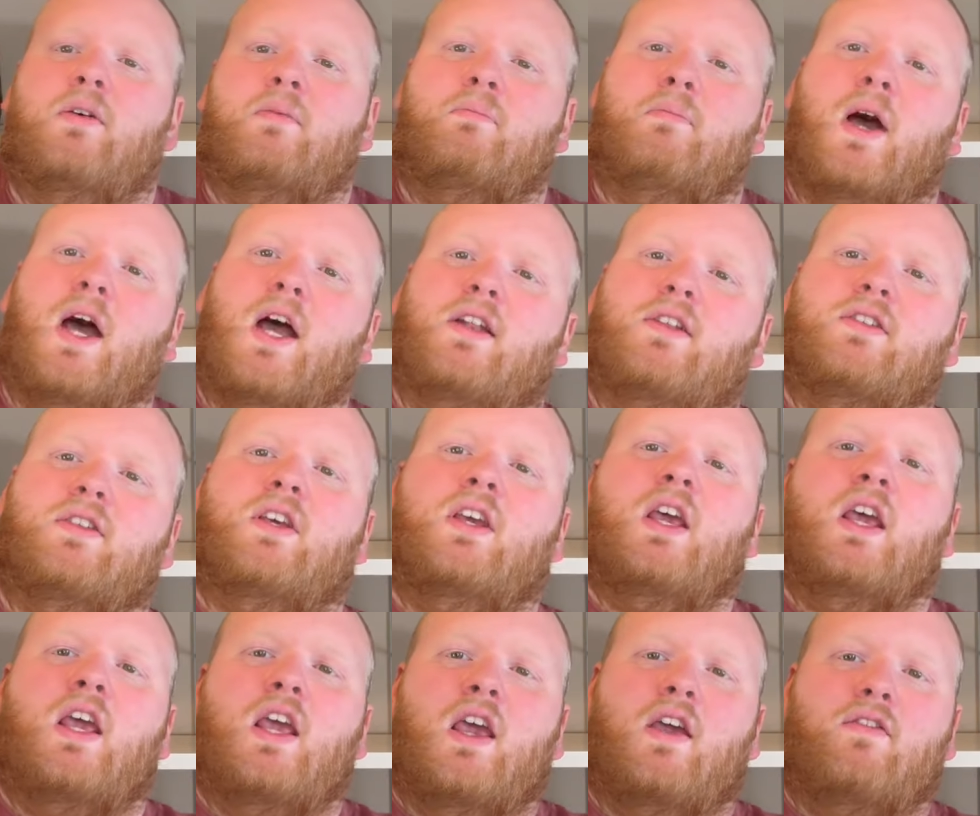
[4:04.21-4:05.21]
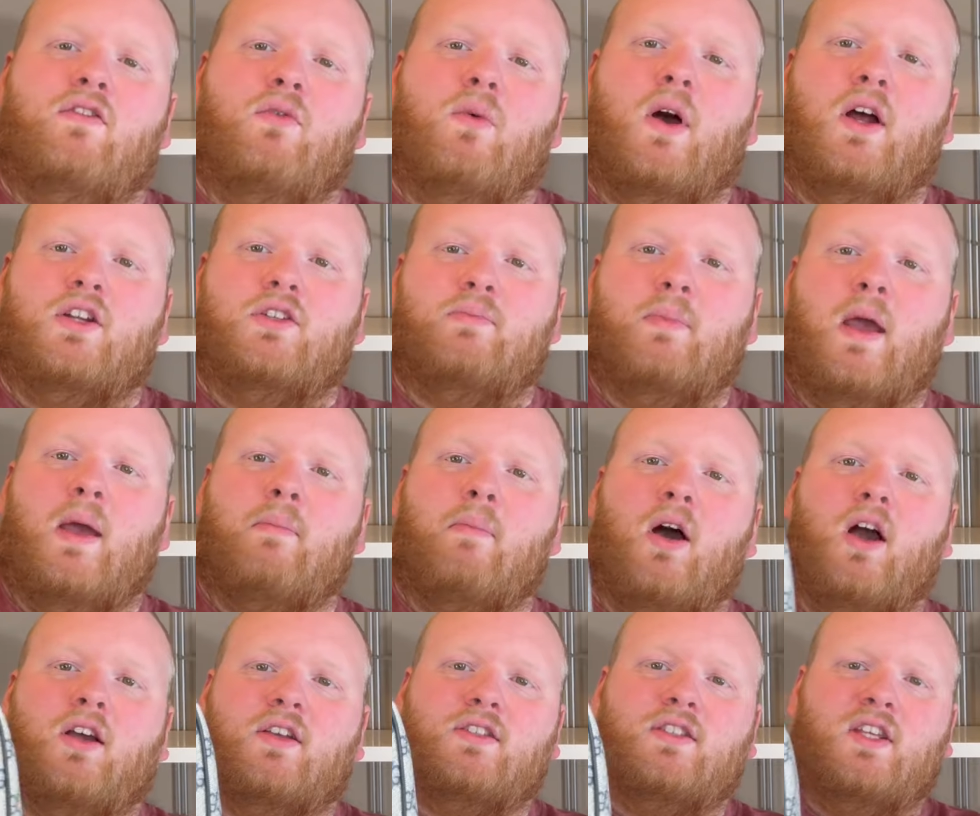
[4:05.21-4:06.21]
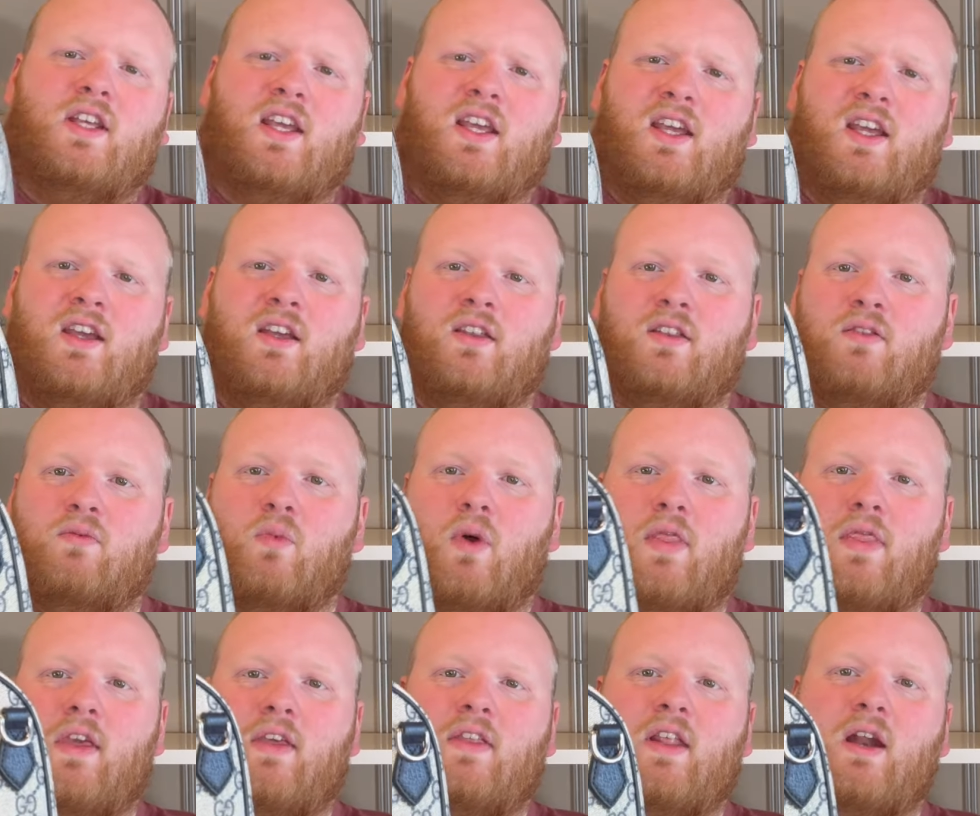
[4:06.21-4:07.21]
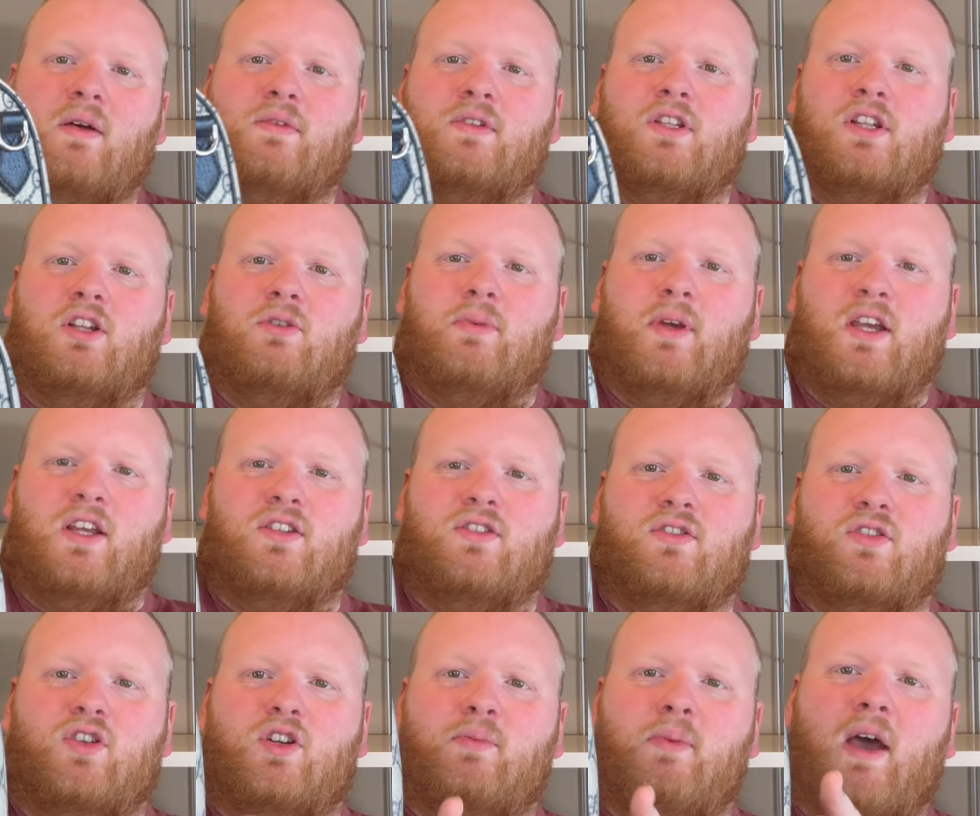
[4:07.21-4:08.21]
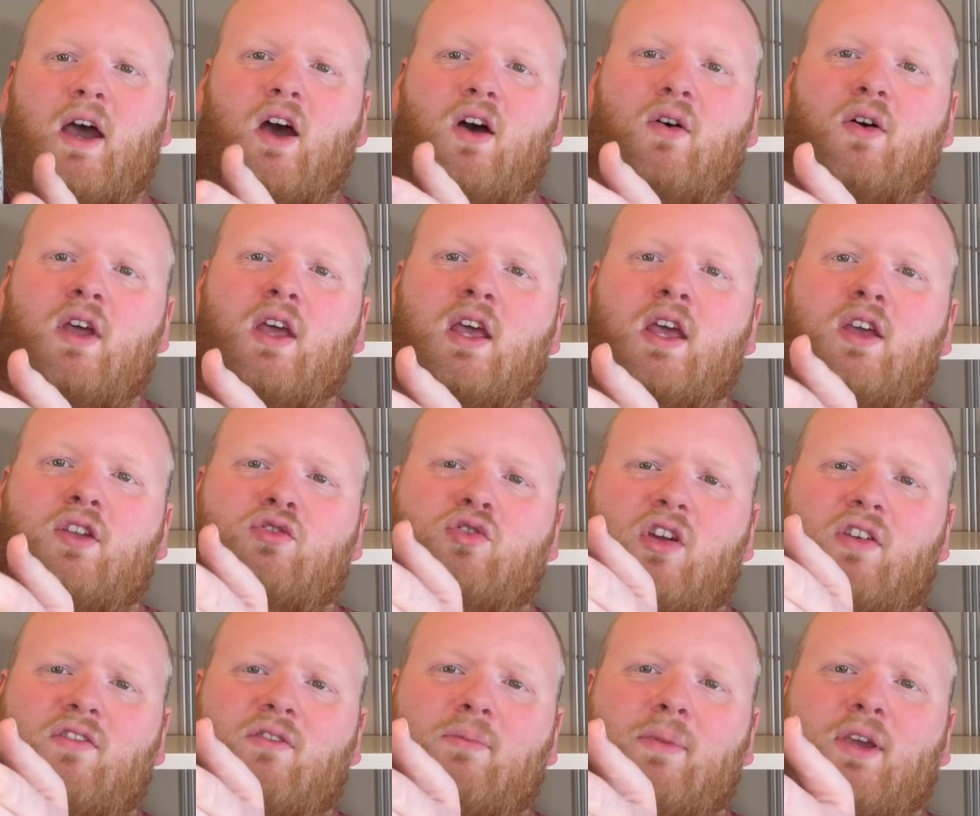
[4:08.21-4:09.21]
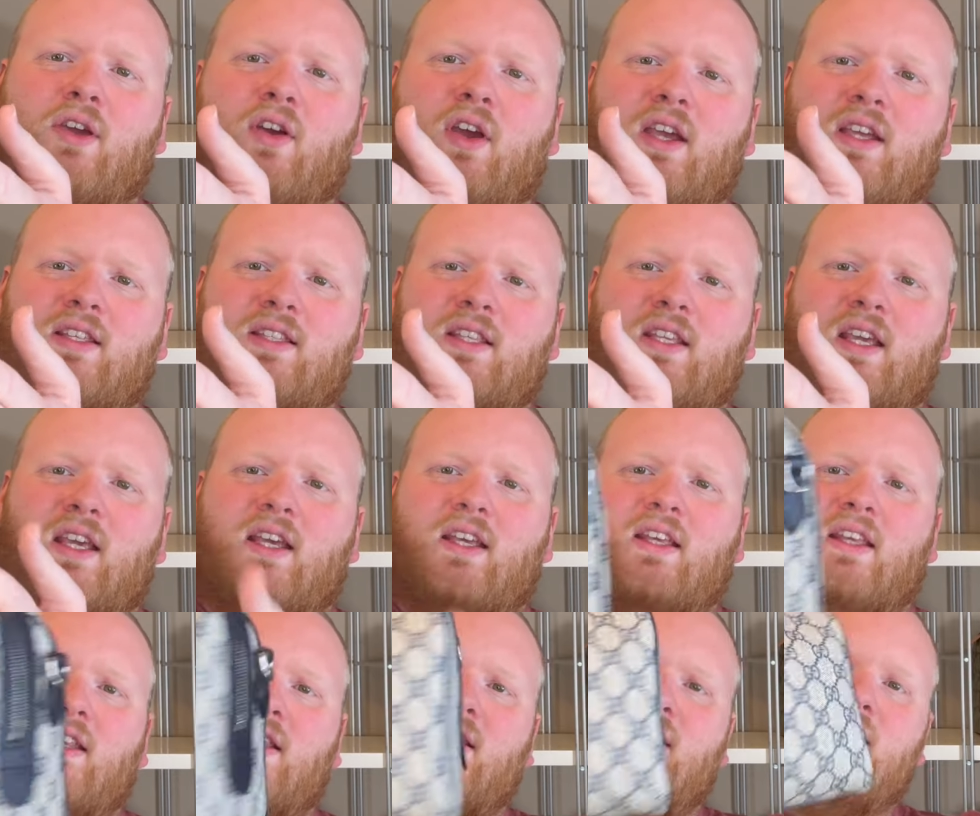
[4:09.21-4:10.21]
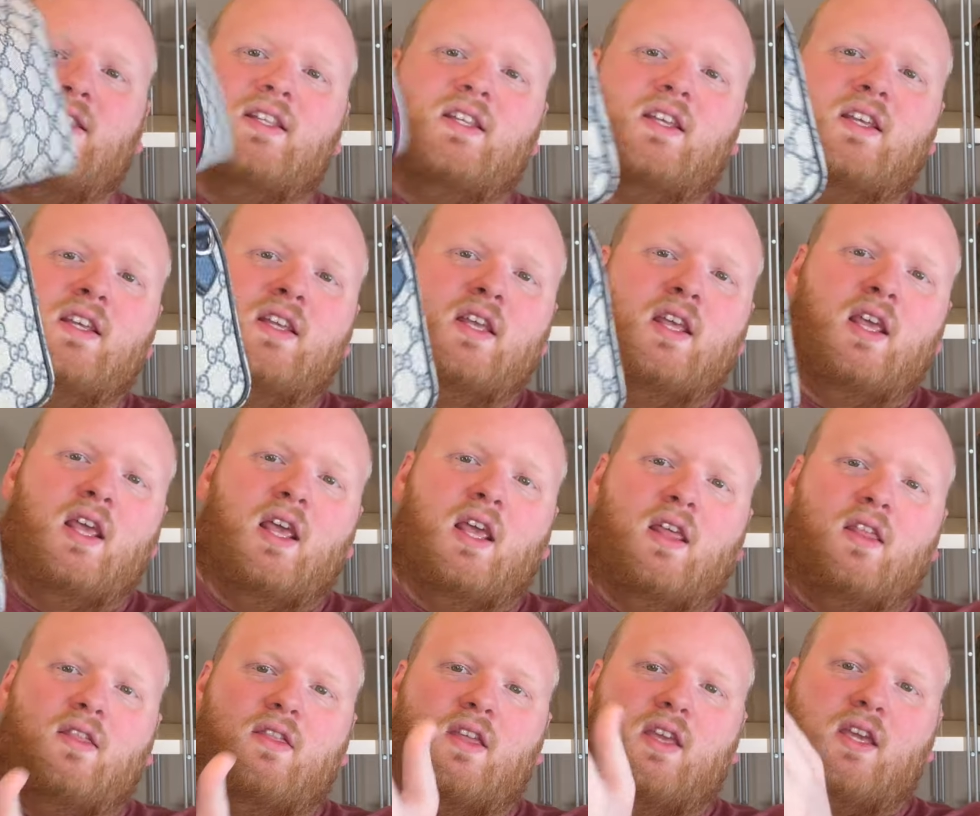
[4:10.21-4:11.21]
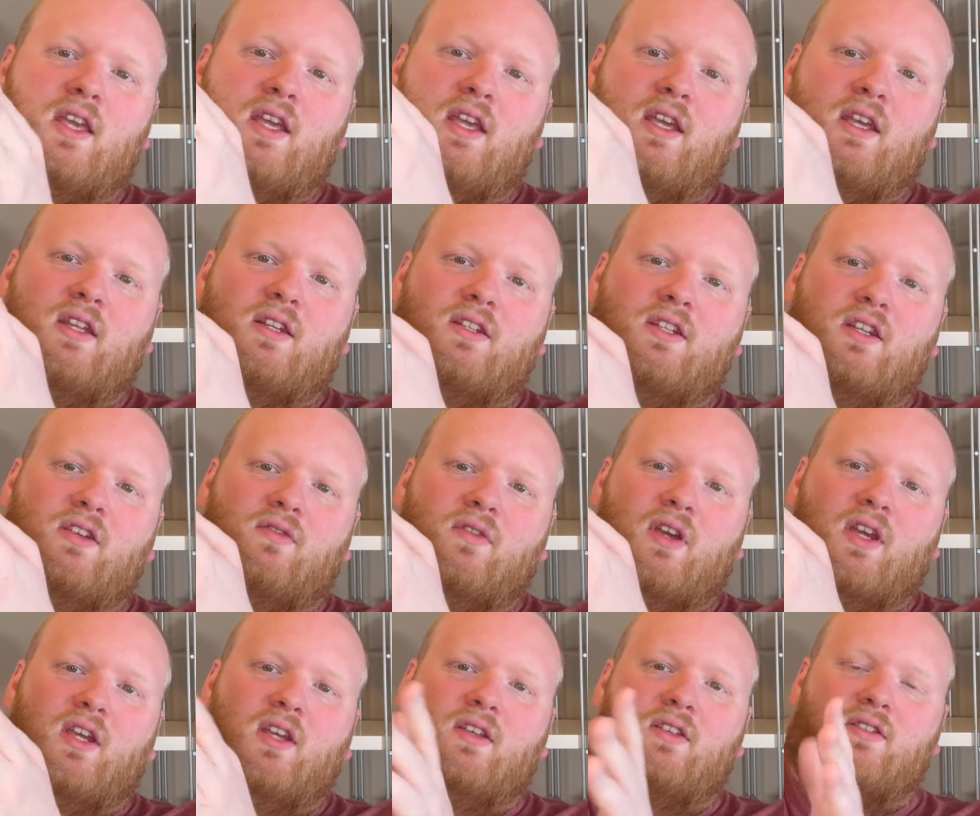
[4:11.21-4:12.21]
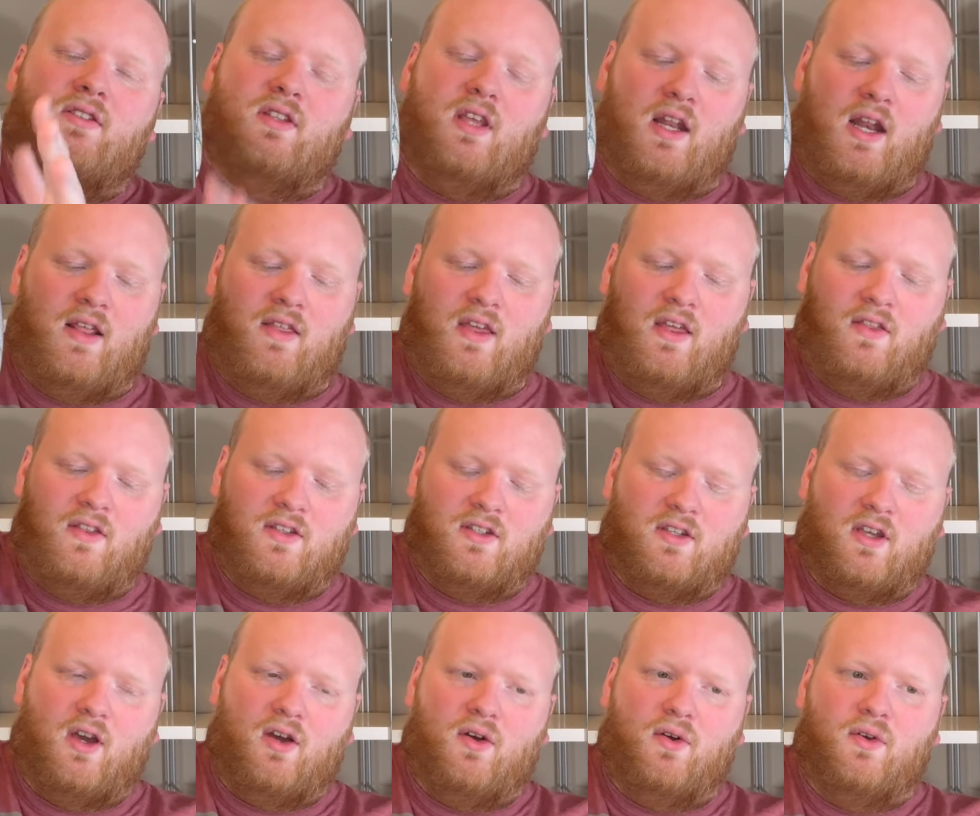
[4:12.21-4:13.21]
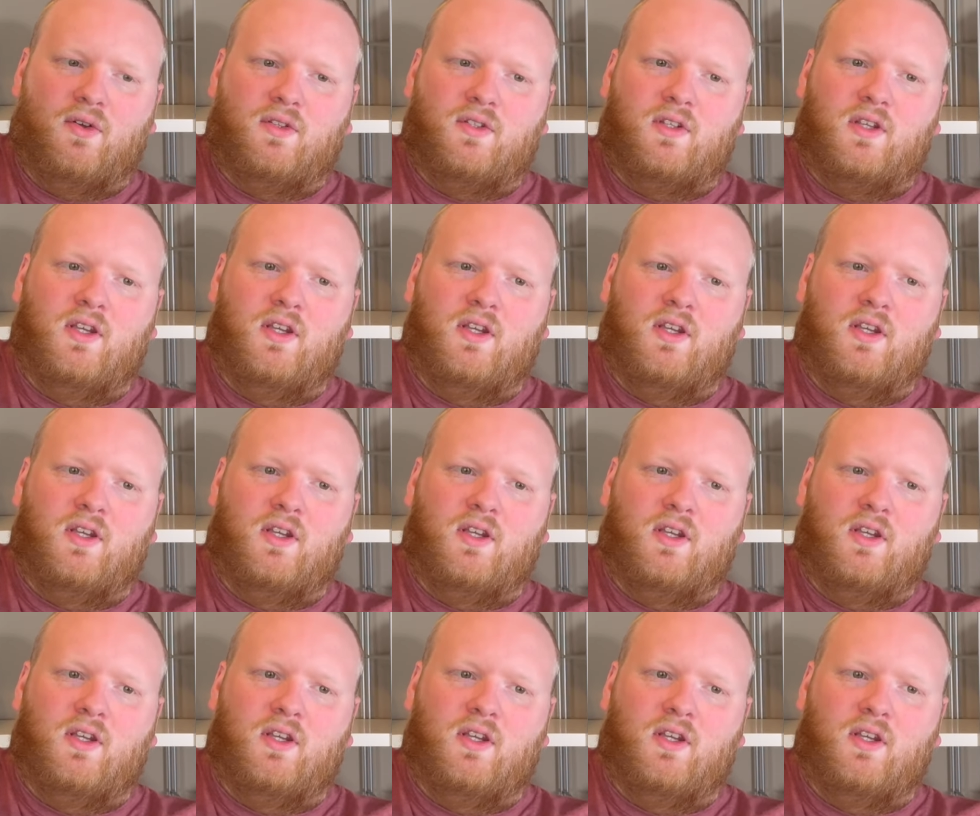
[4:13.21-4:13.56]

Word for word: But if you watch my unboxing, one thing that I was a little bit concerned about driving me crazy is the D-rings. And I think this goes,